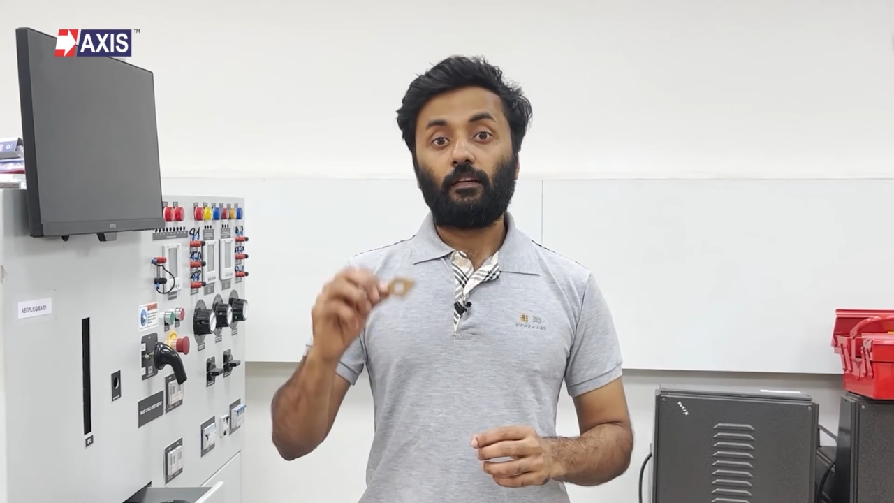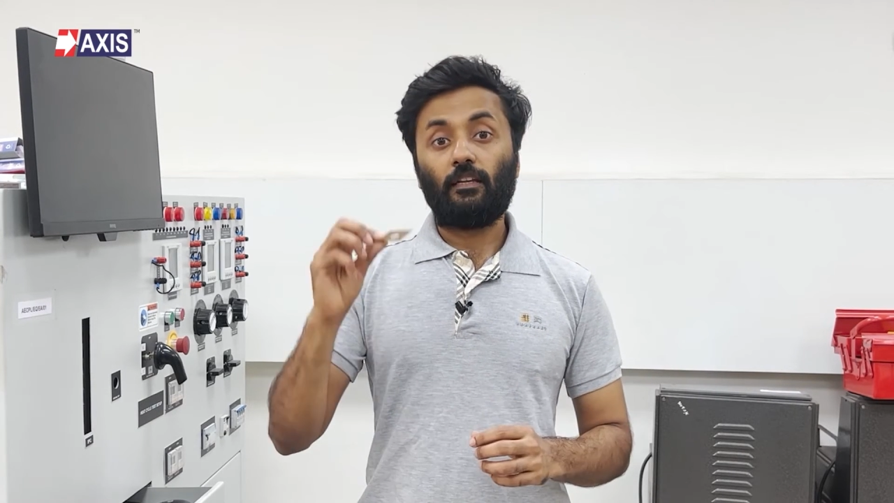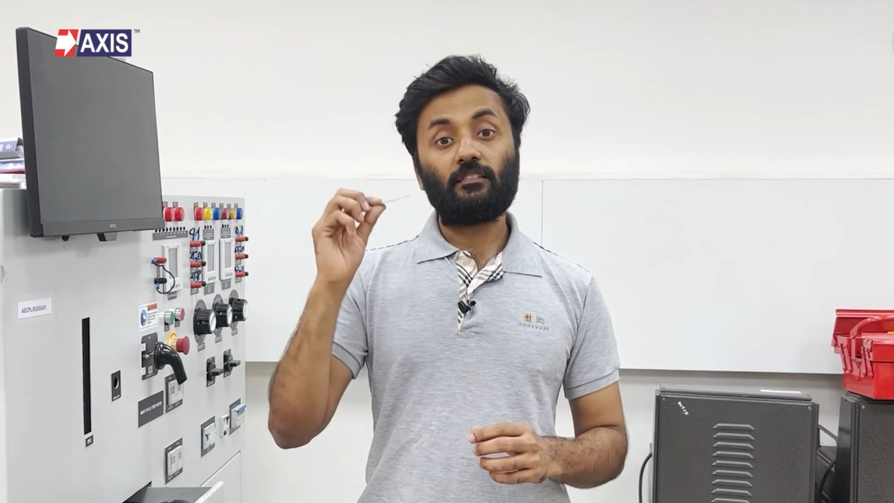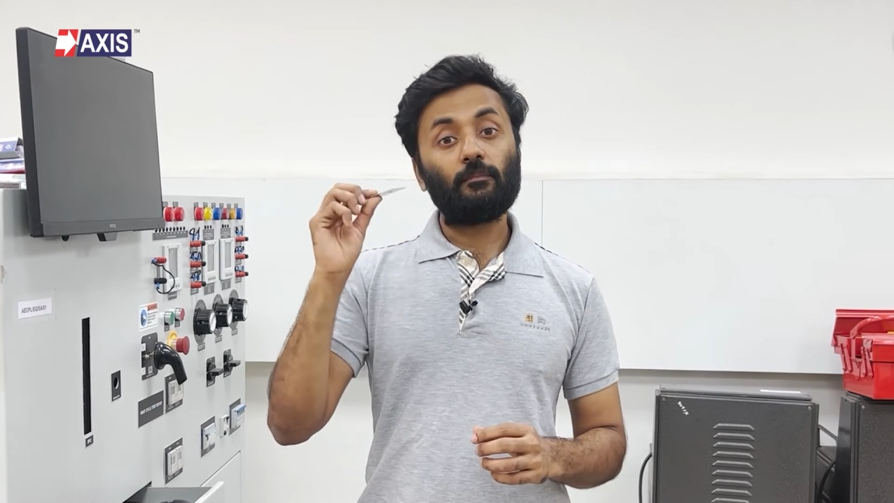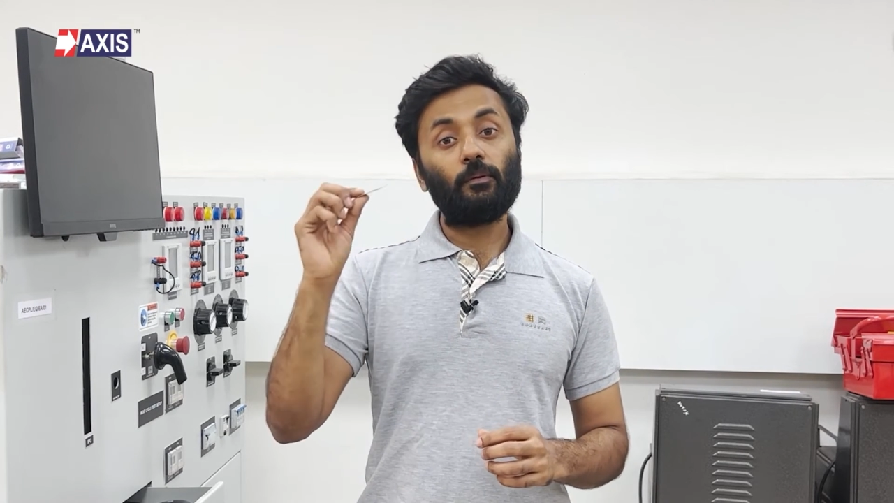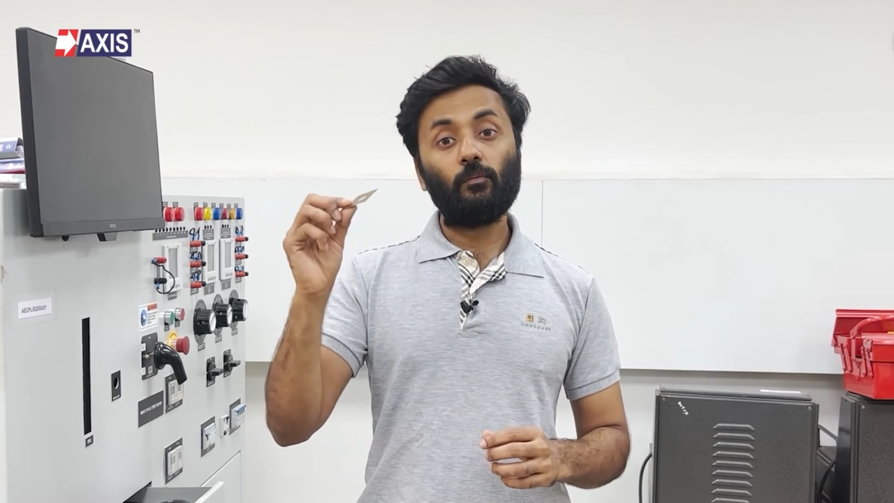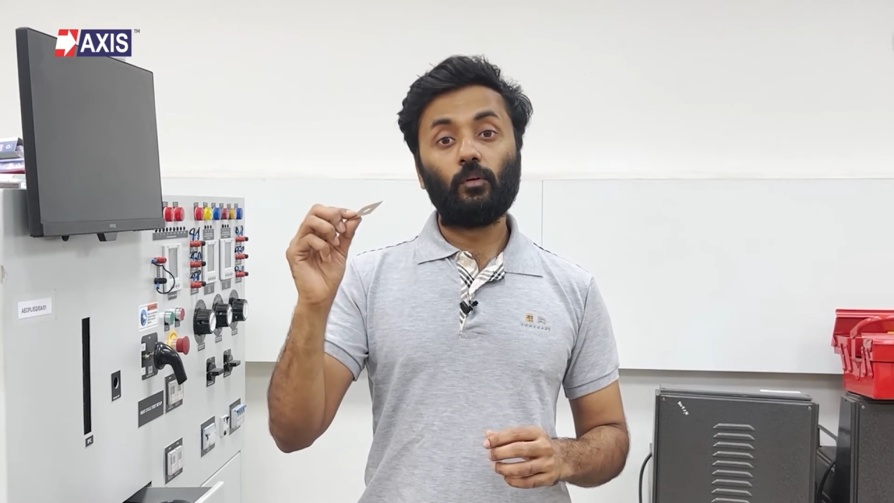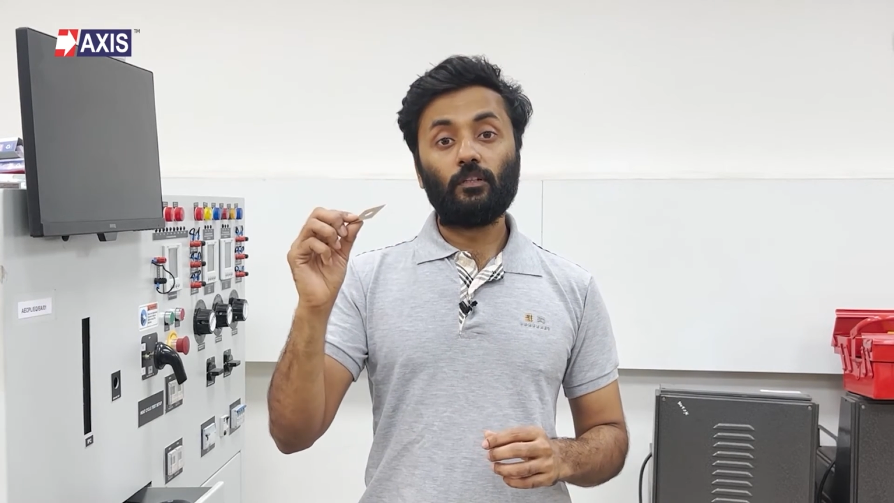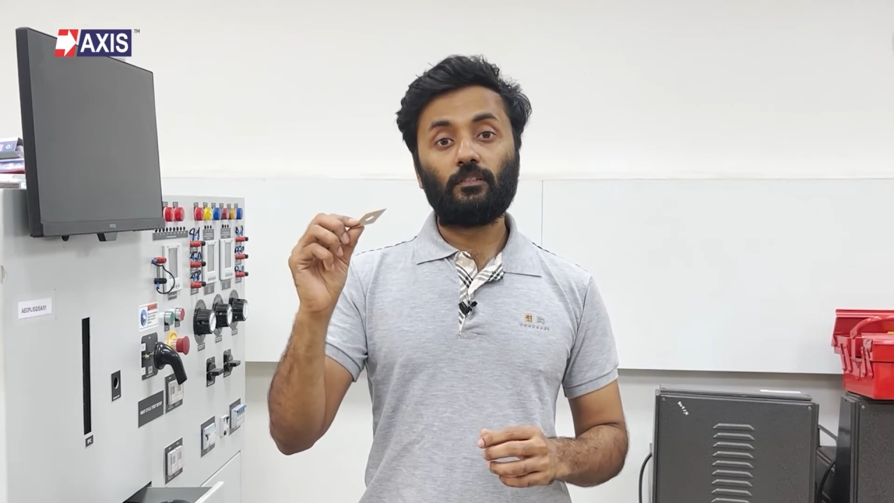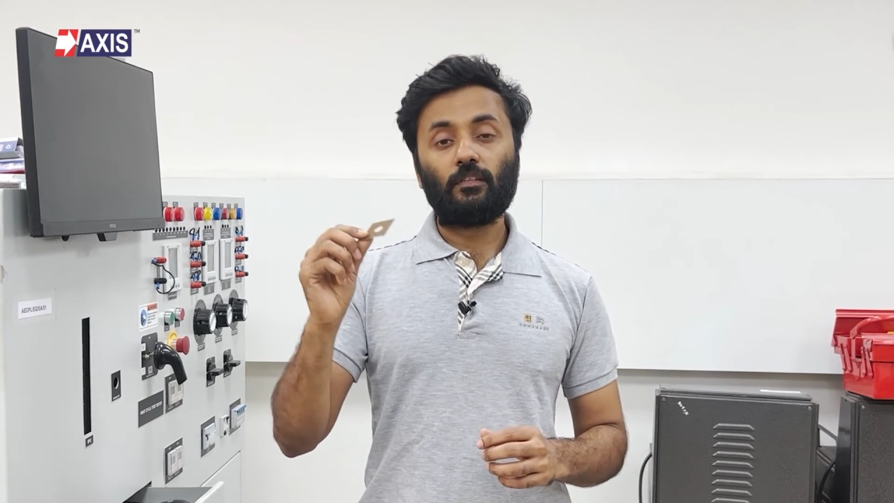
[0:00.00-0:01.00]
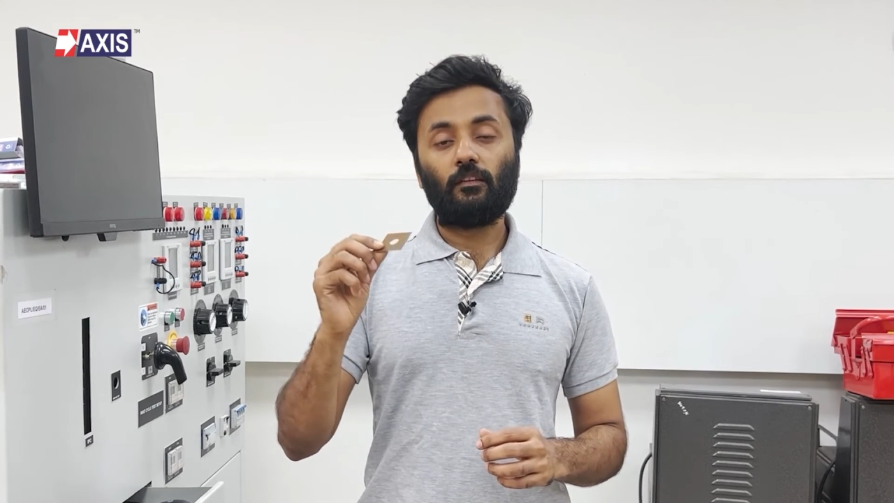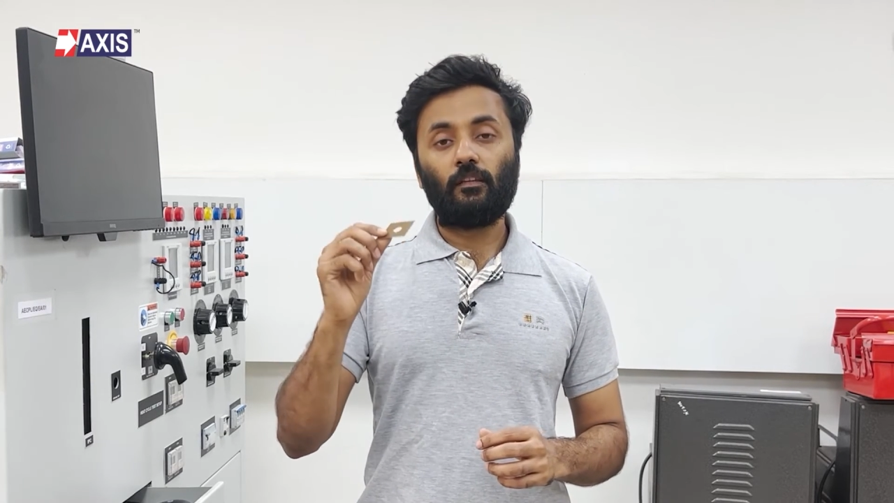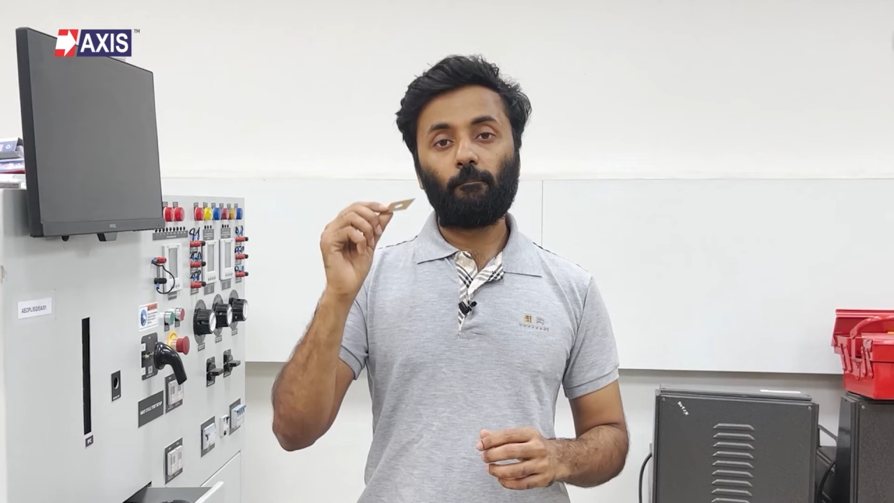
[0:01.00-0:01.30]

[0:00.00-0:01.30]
In simple words, the